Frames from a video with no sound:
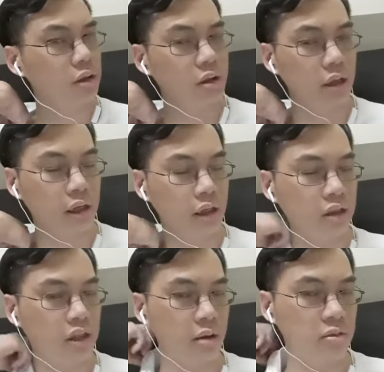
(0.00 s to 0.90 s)
like in
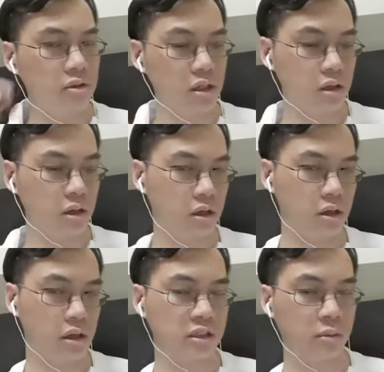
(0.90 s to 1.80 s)
the dmg
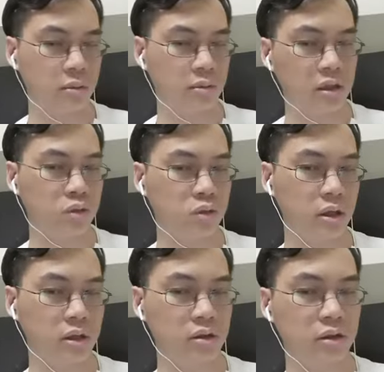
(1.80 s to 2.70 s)
uh, except that this one
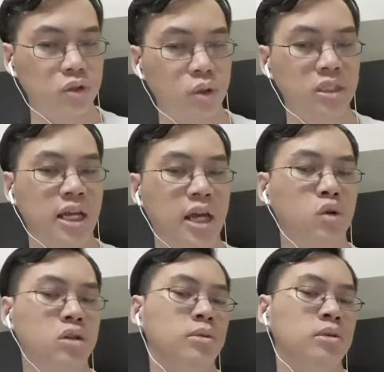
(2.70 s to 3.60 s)
this one is tied to
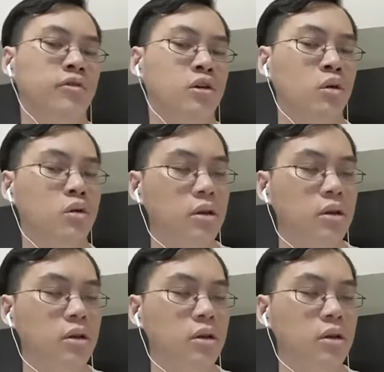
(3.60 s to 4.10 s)
a specific role